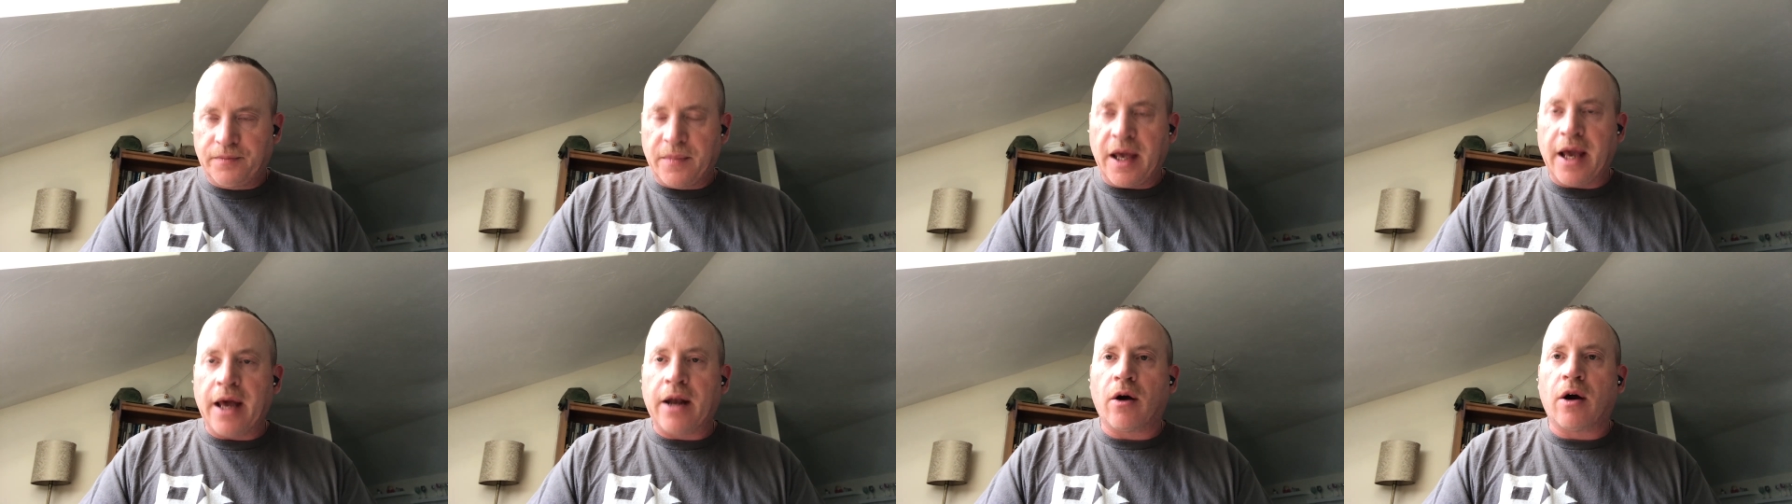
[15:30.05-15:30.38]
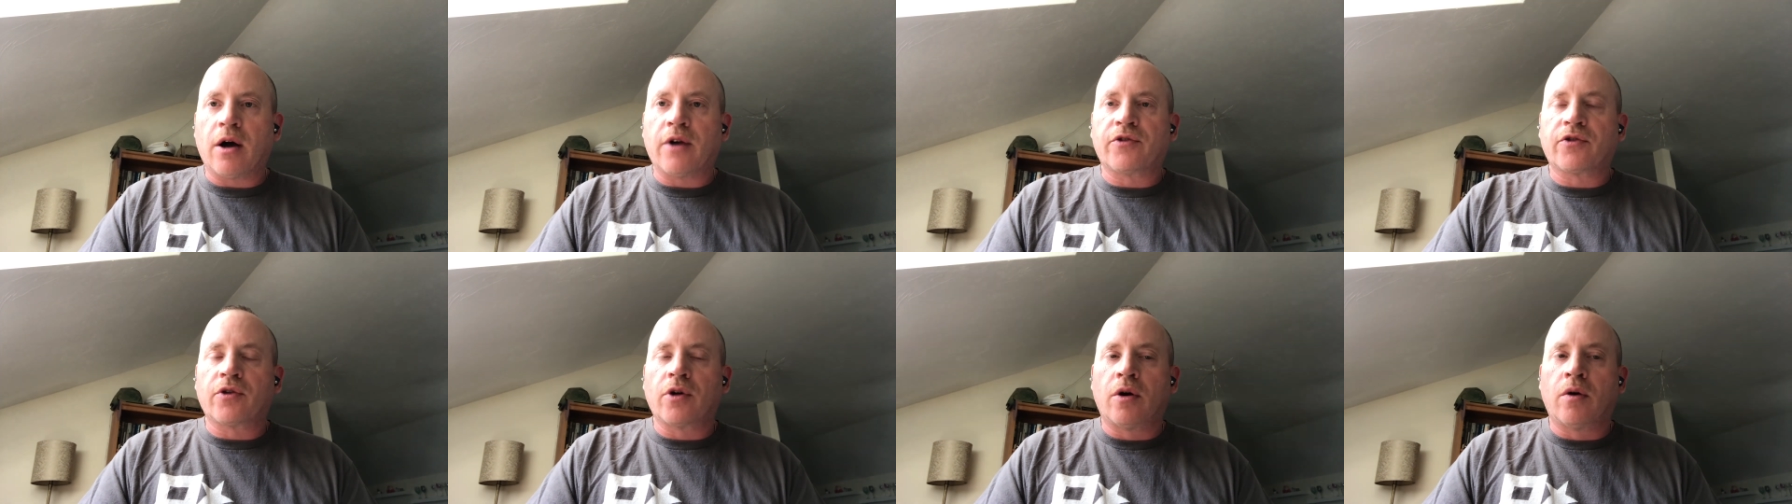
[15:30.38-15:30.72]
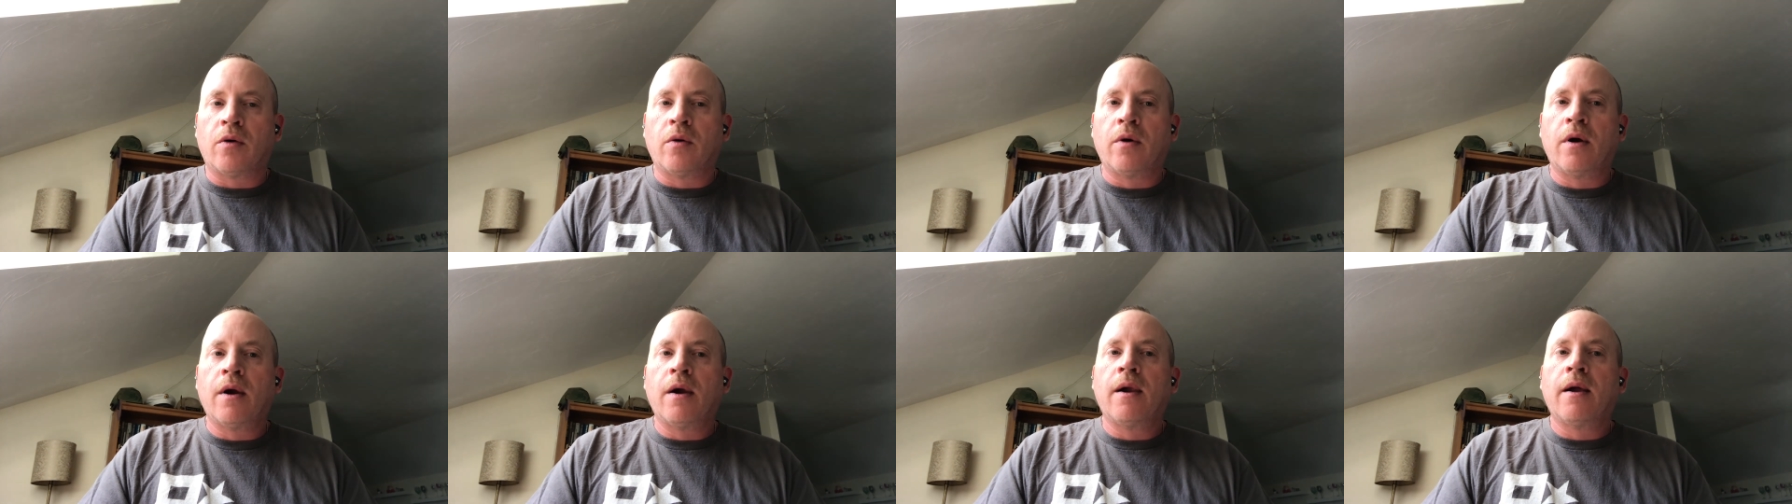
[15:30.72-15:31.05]
and
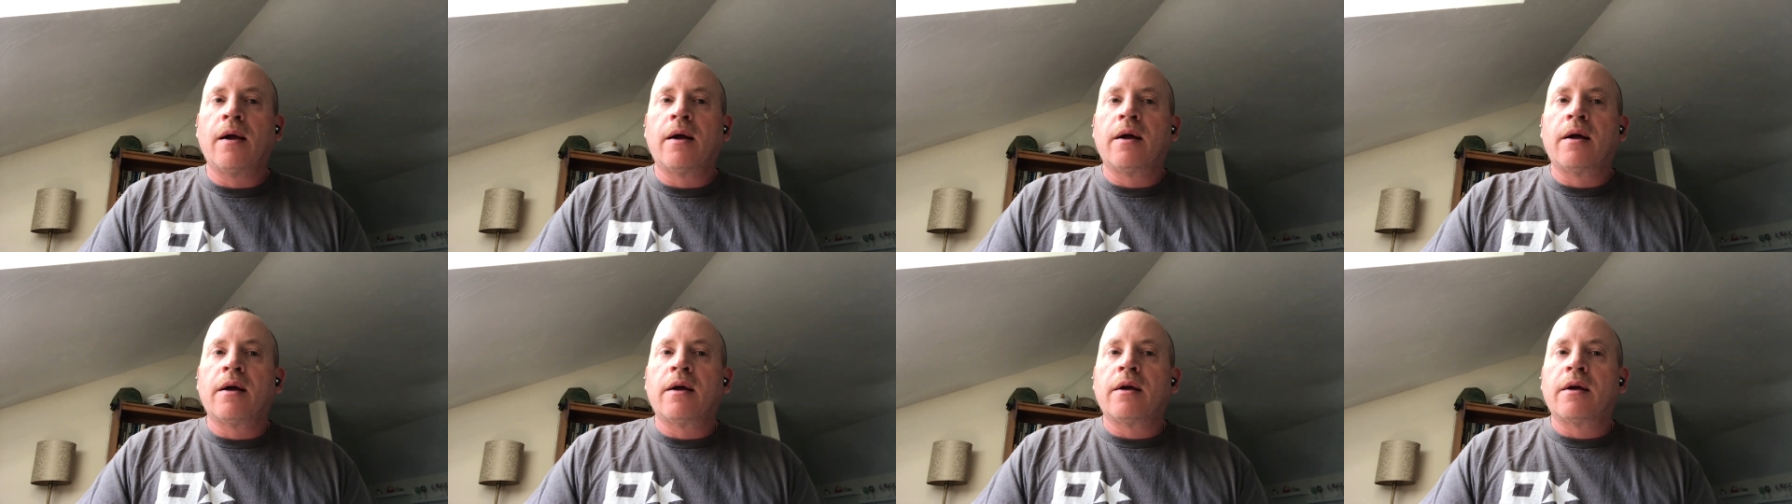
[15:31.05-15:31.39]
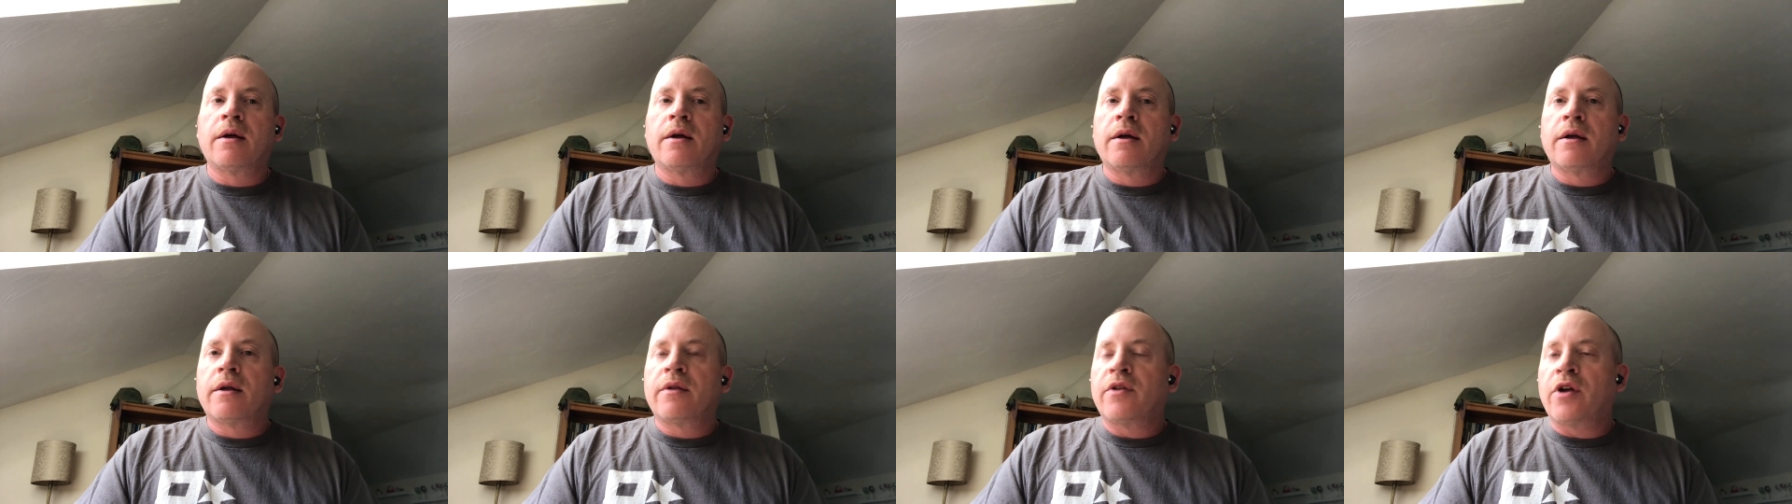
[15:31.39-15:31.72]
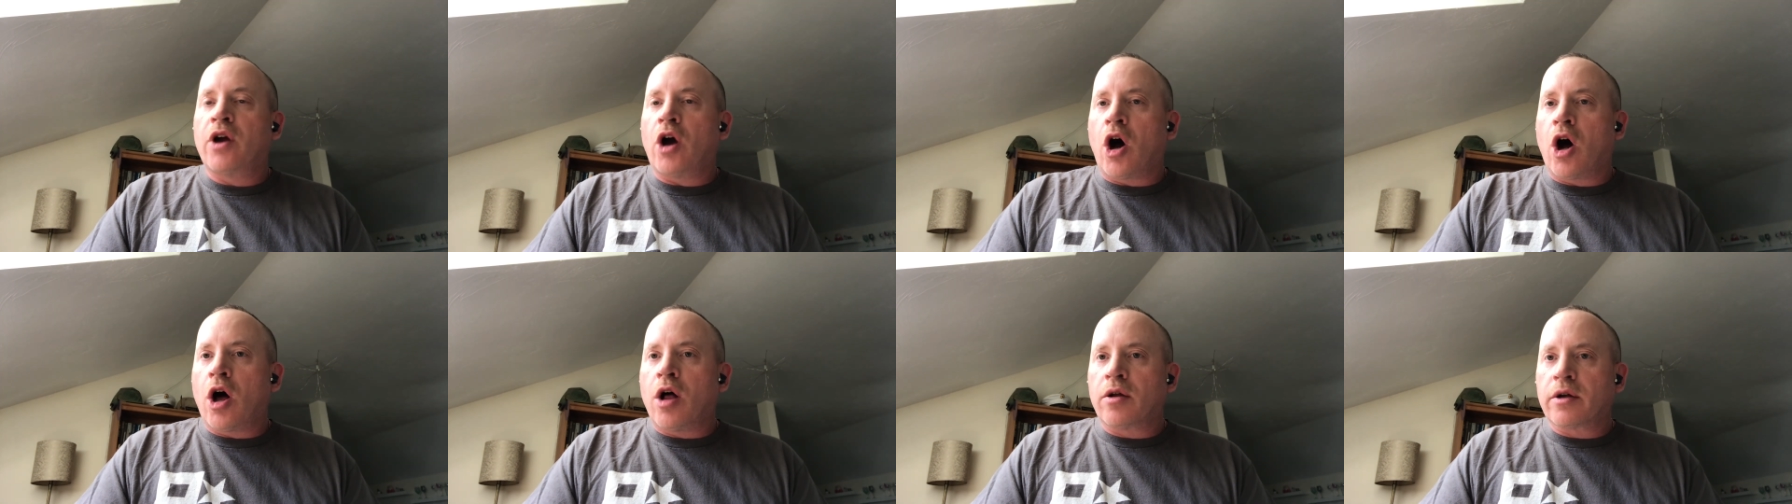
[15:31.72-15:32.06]
also the
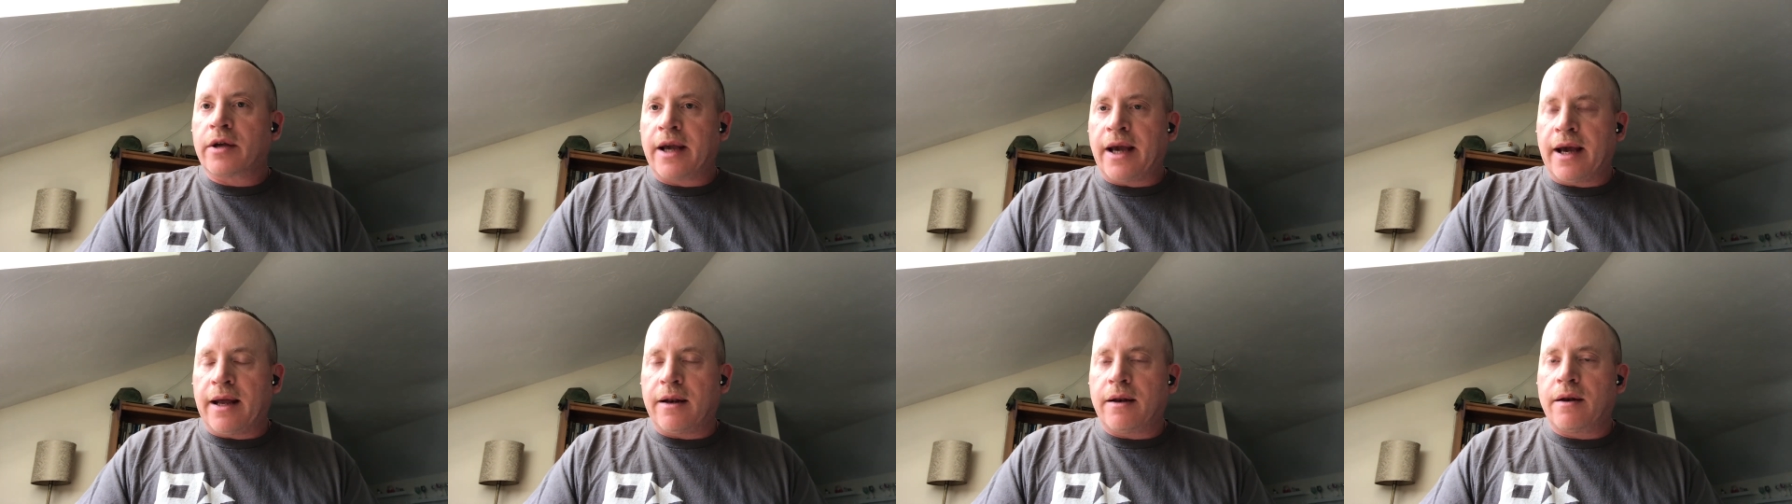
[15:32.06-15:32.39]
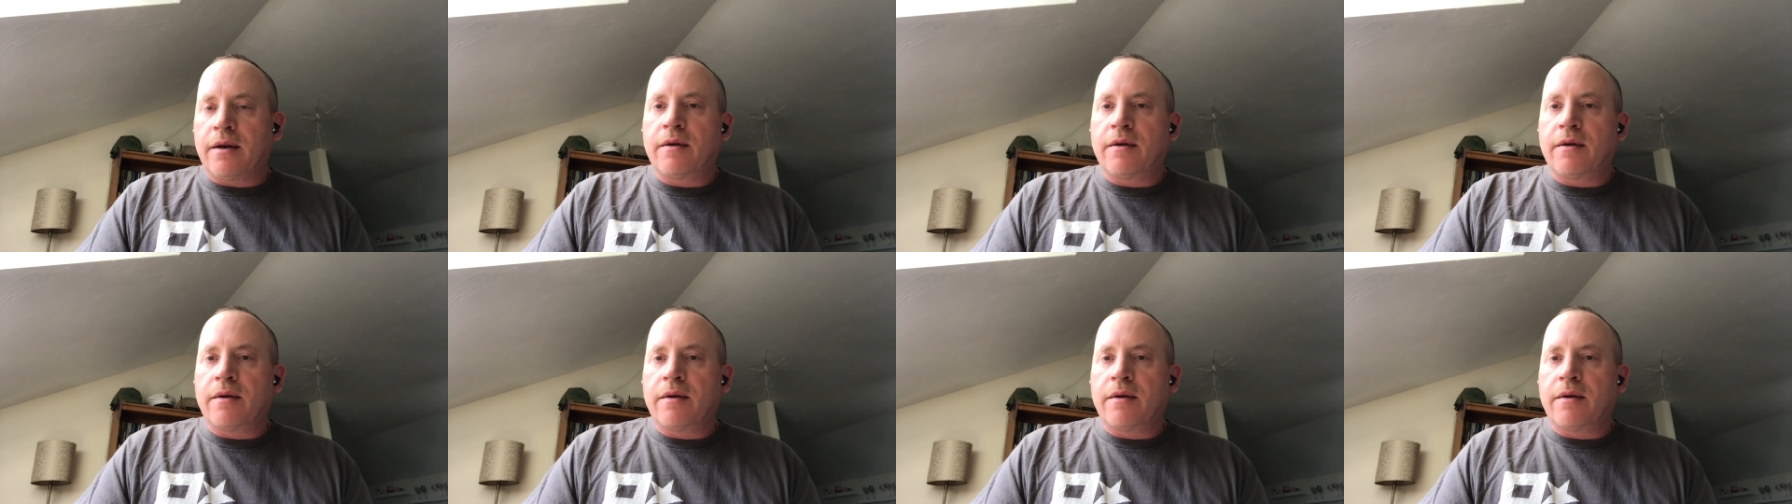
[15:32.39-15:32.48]
Alket